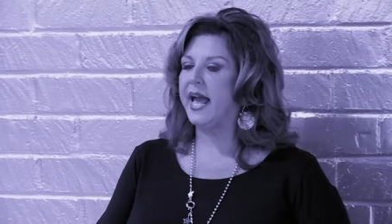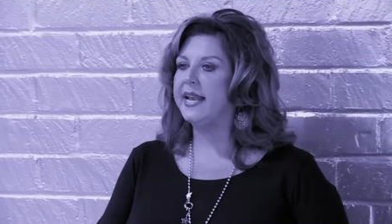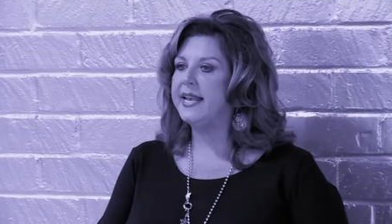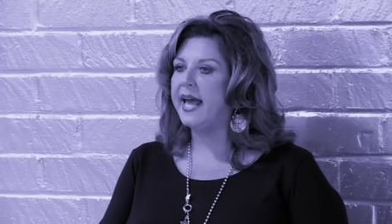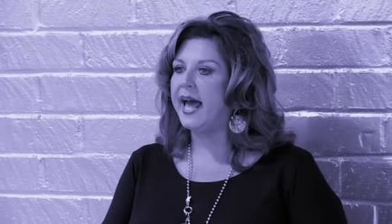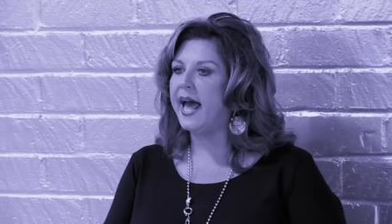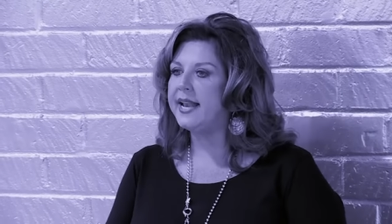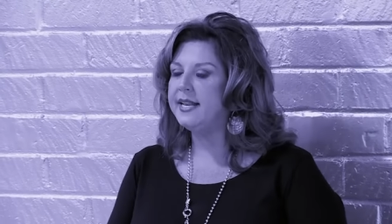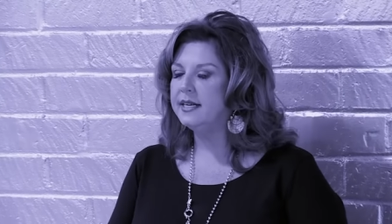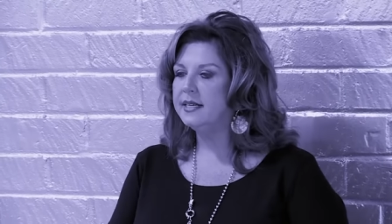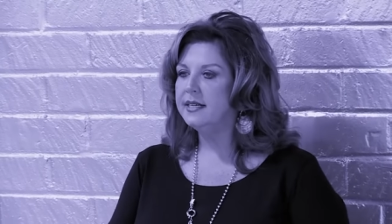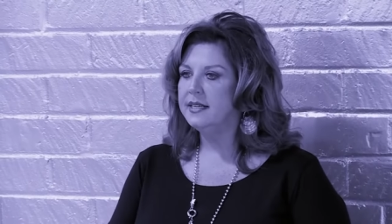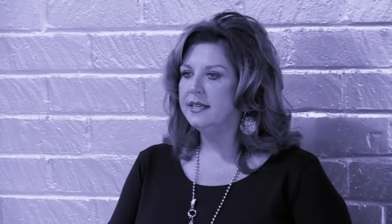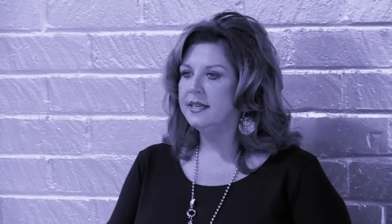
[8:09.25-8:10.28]
head to head
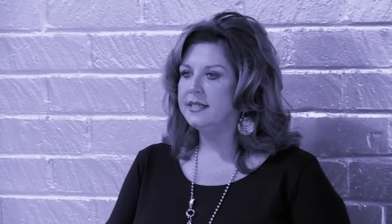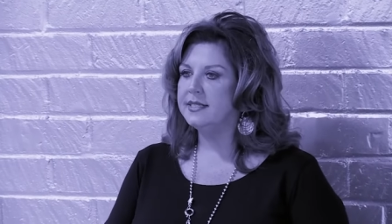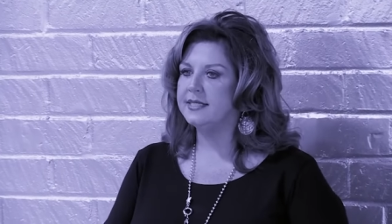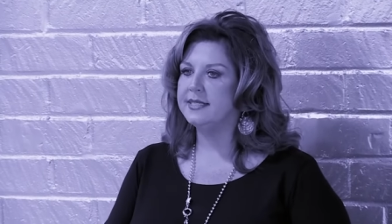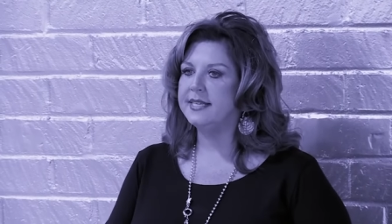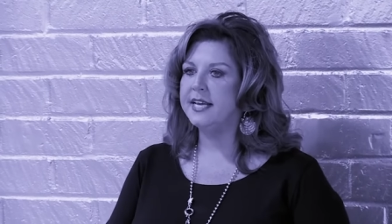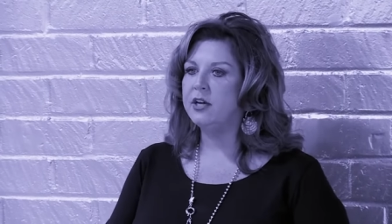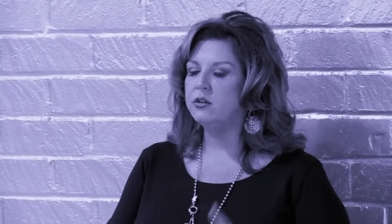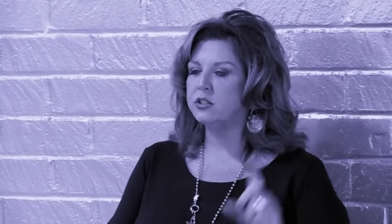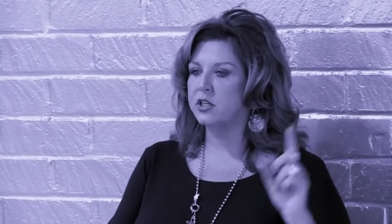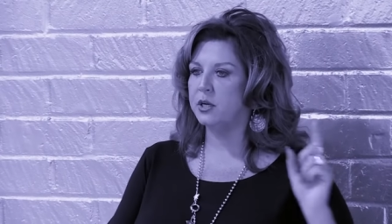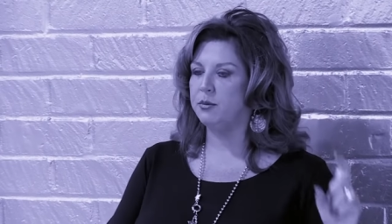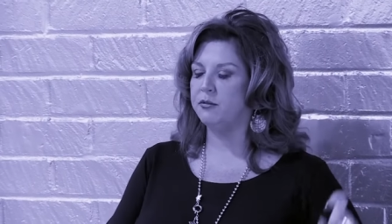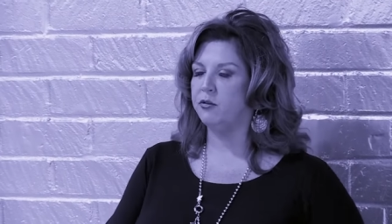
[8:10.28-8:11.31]
to see who's
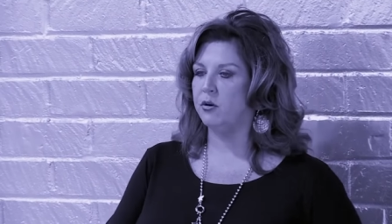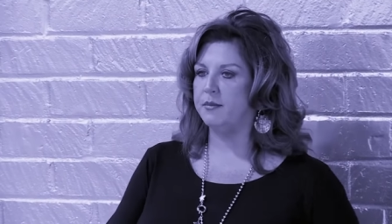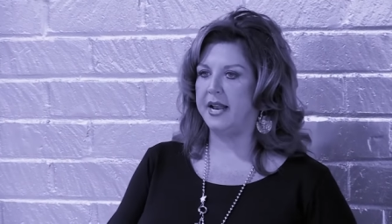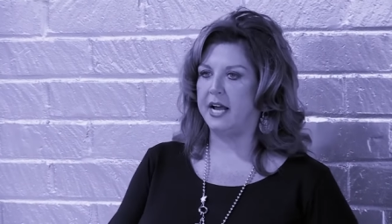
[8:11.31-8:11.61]
going to perform at